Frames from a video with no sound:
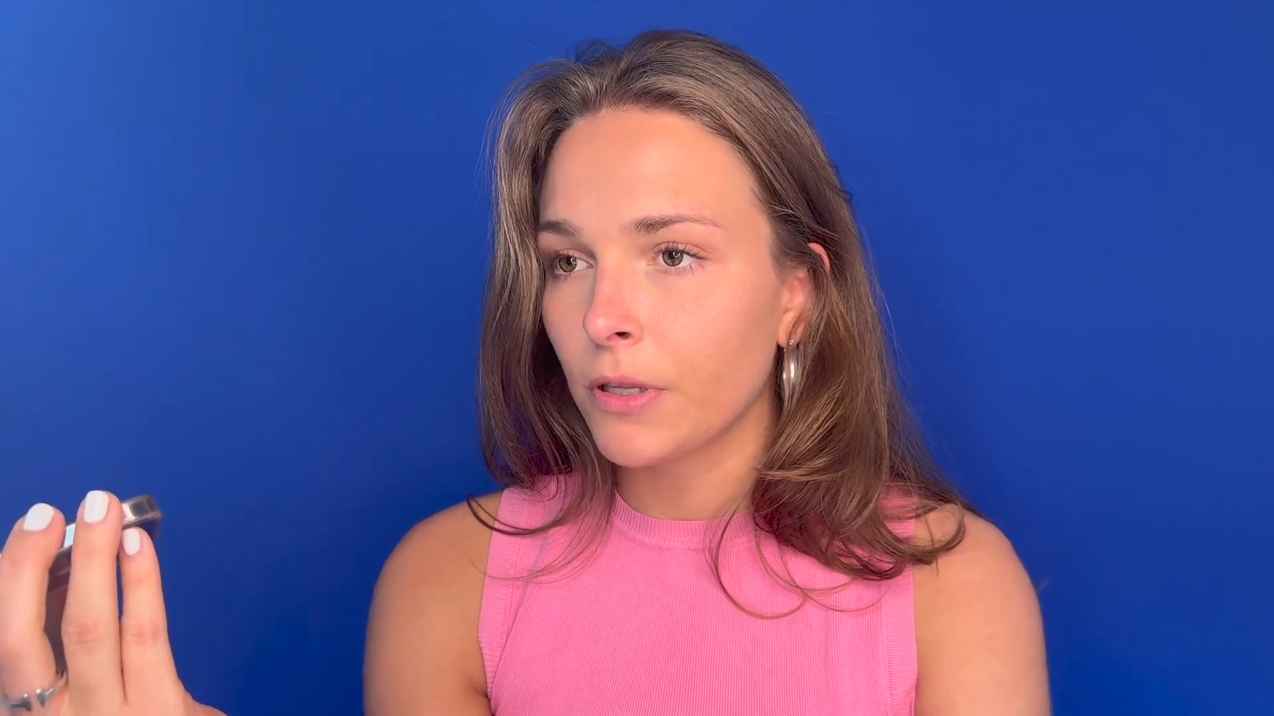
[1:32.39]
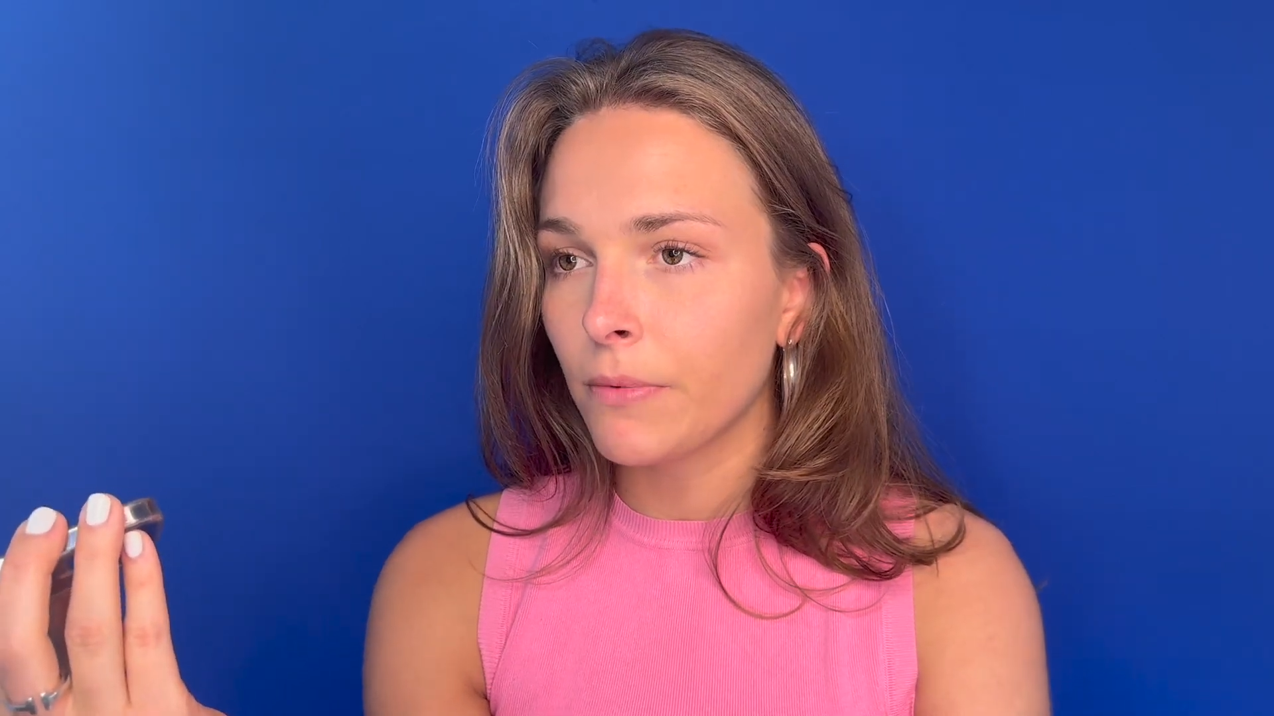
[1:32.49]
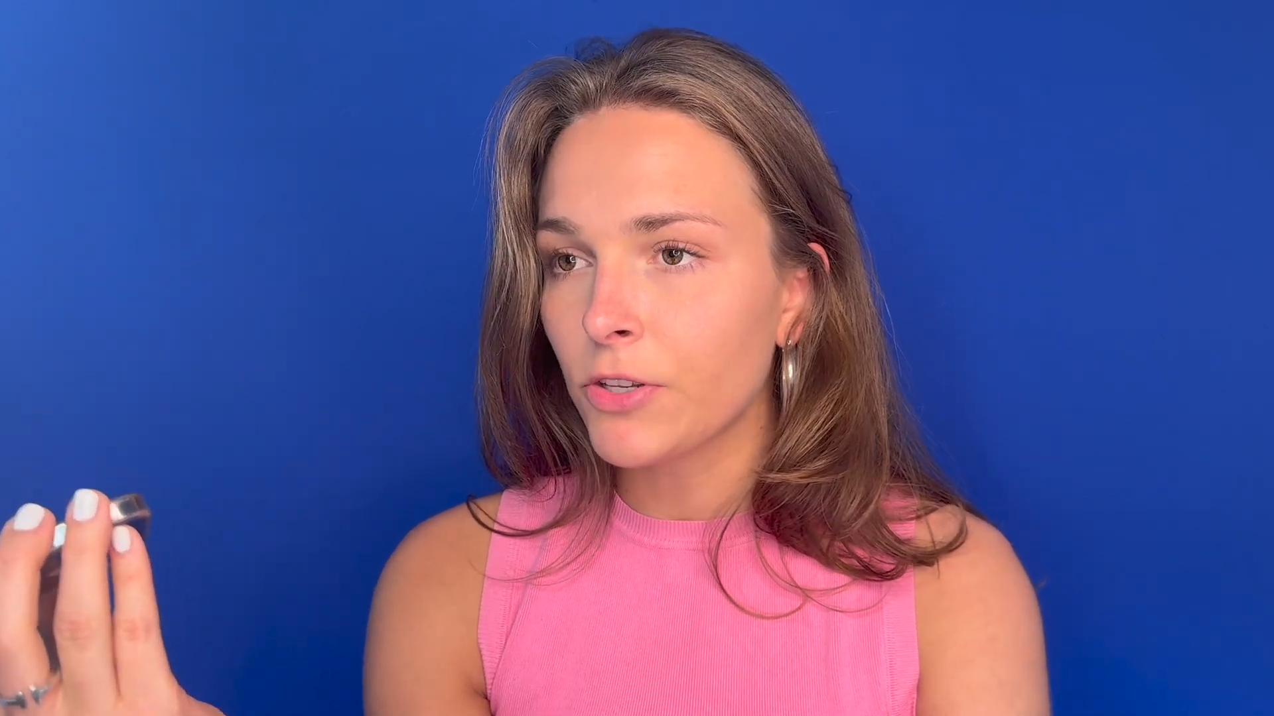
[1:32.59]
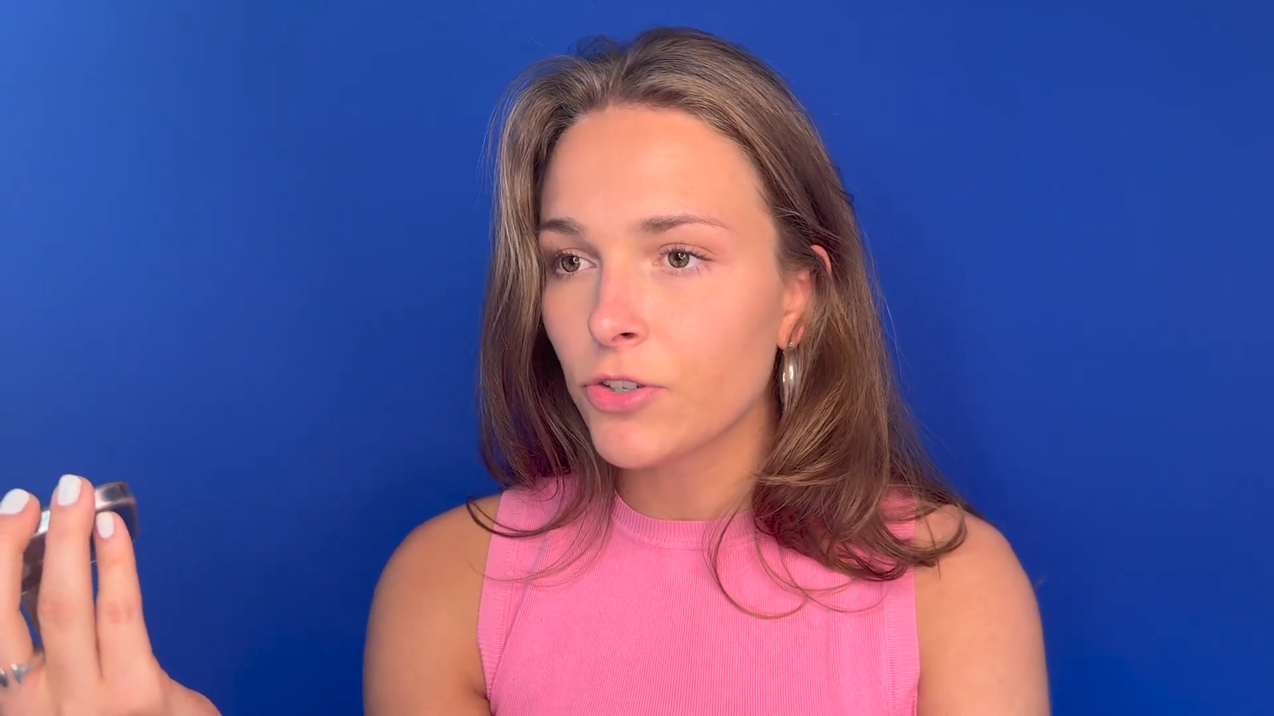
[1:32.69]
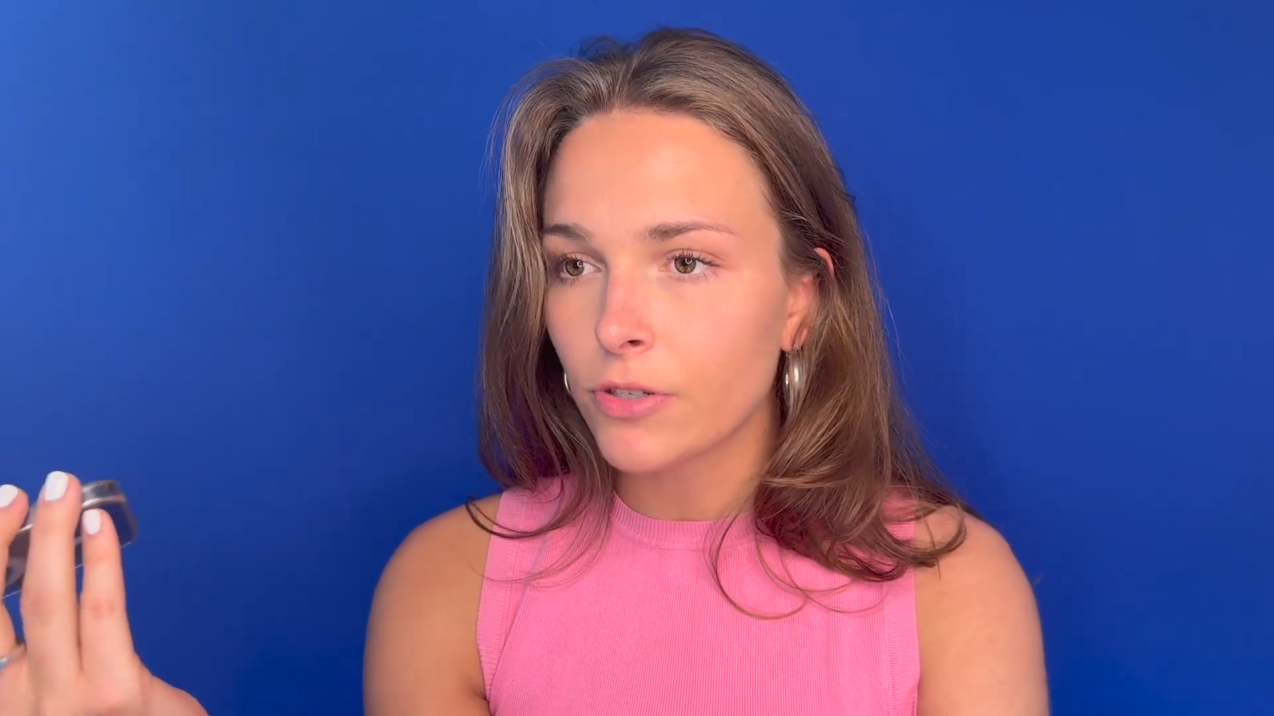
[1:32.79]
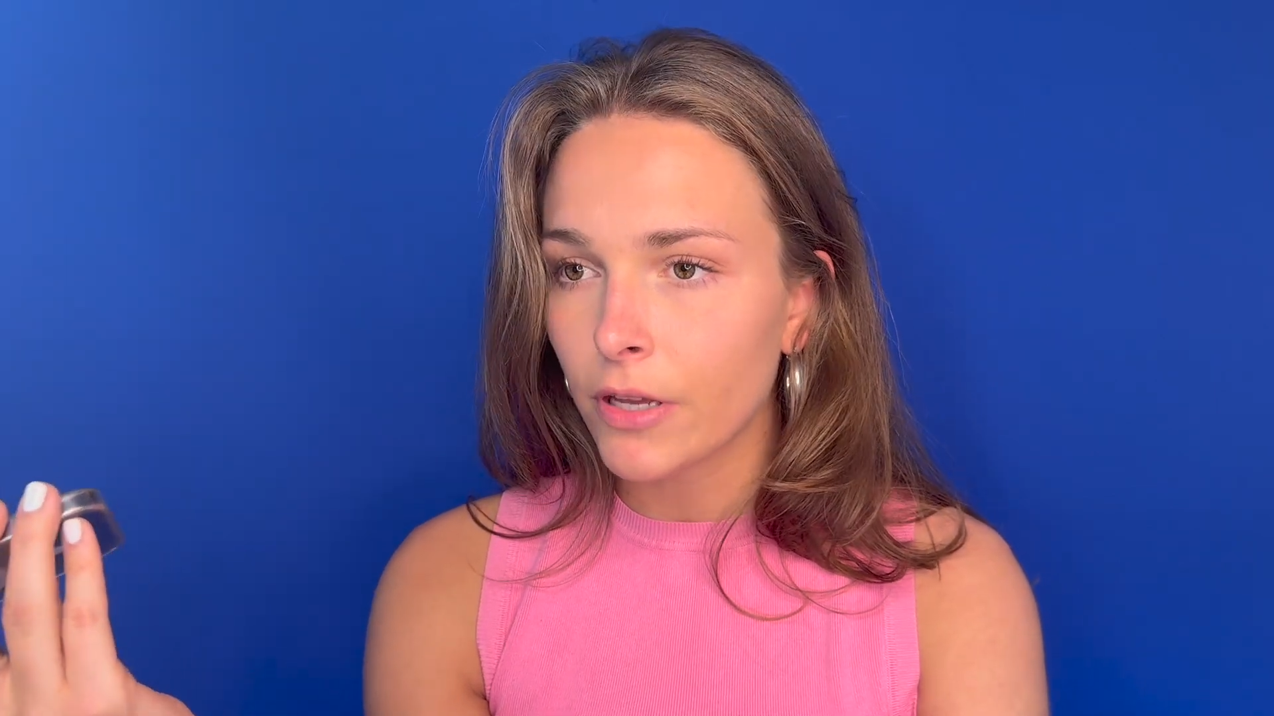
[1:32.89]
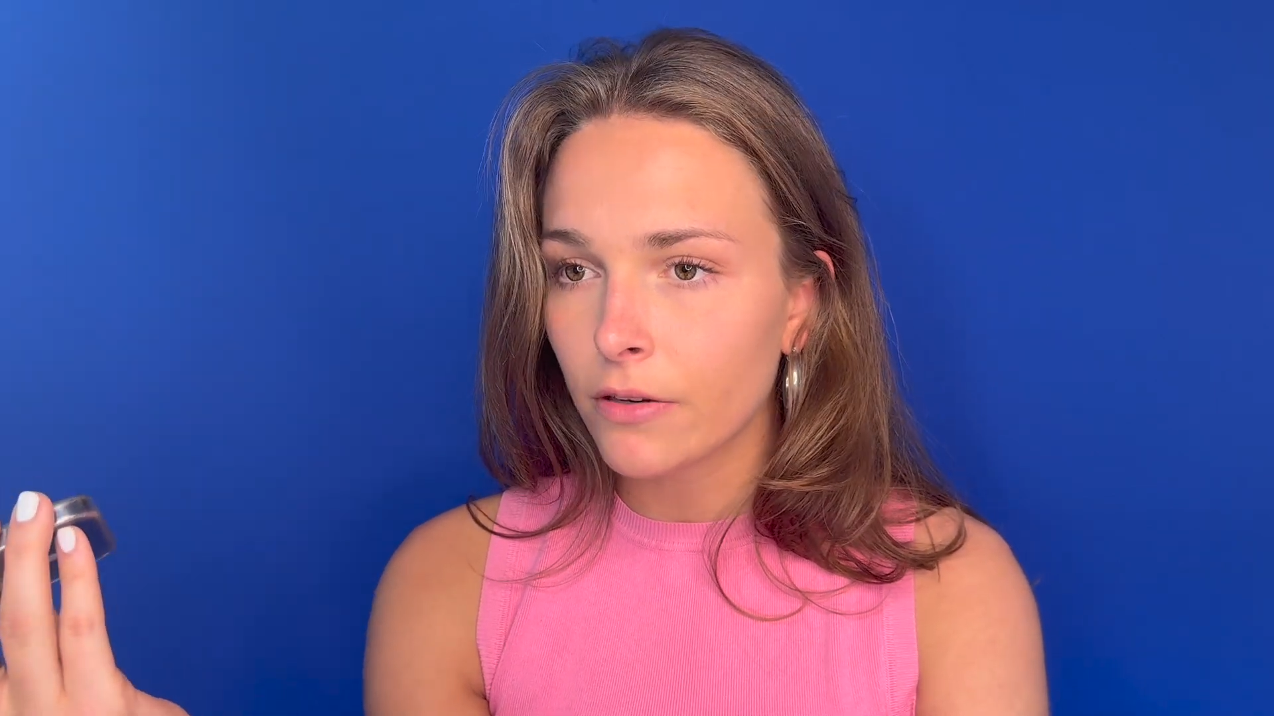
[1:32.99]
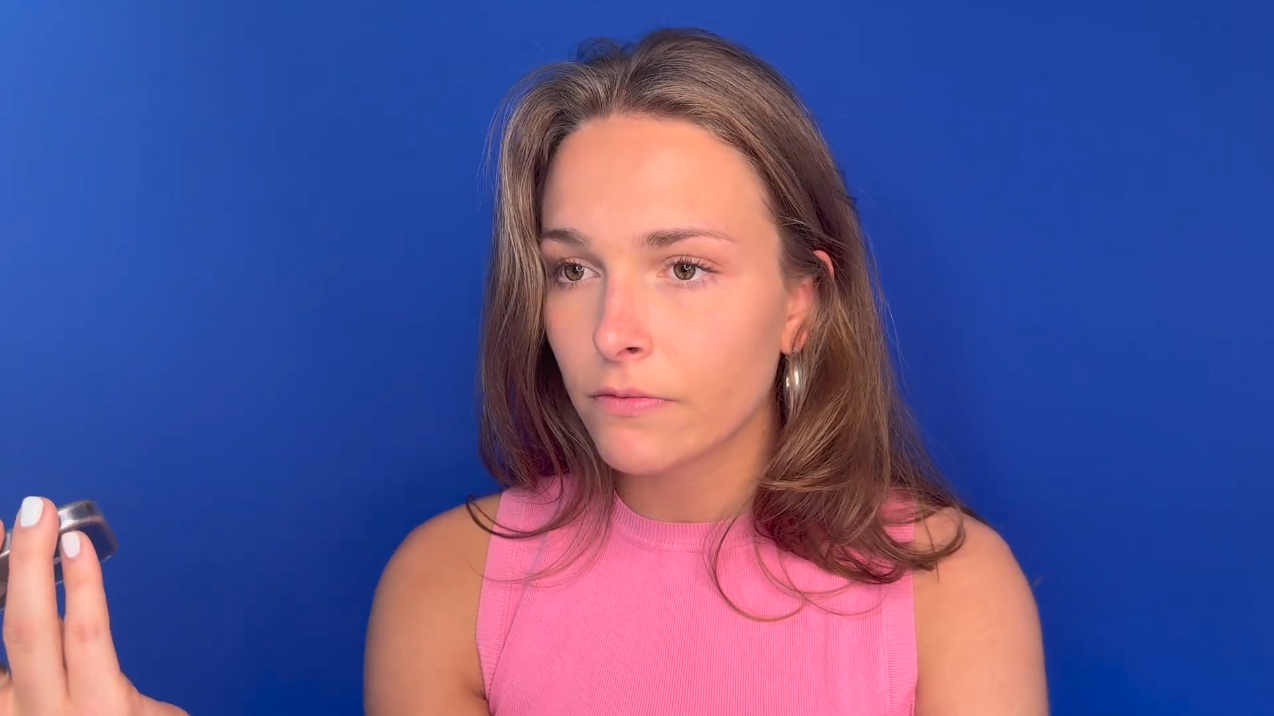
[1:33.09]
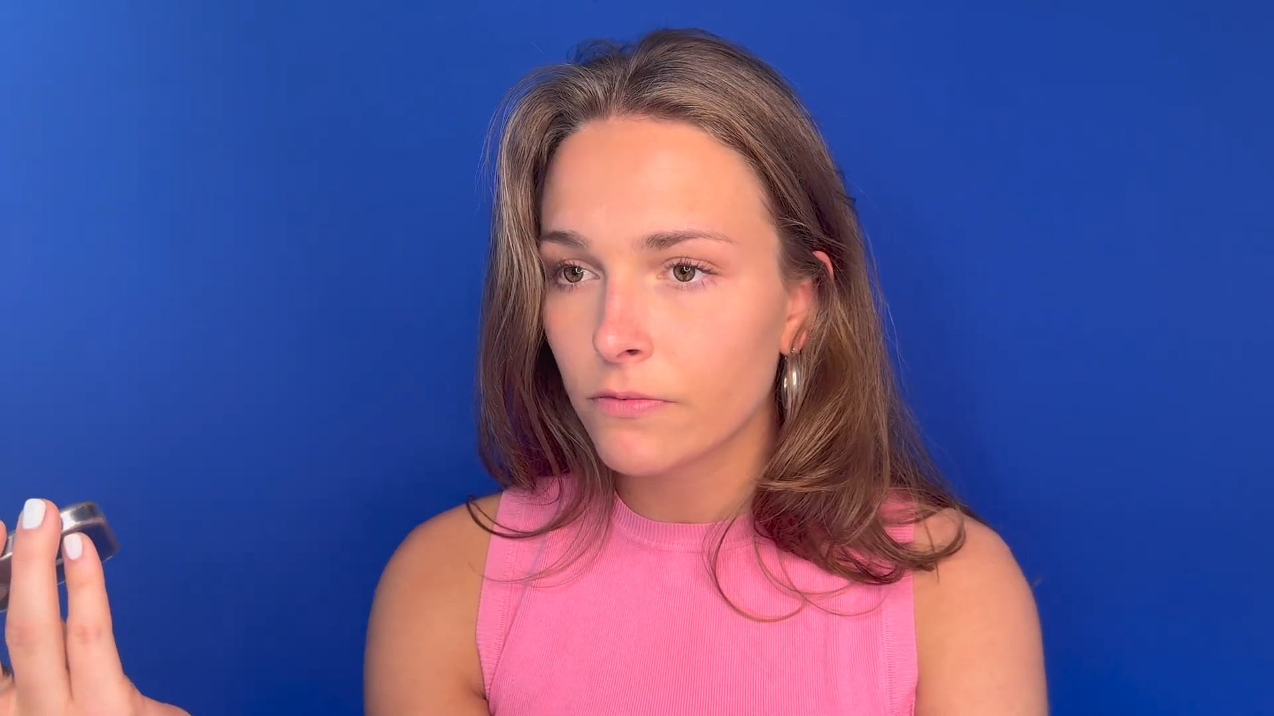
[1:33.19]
mentioned it.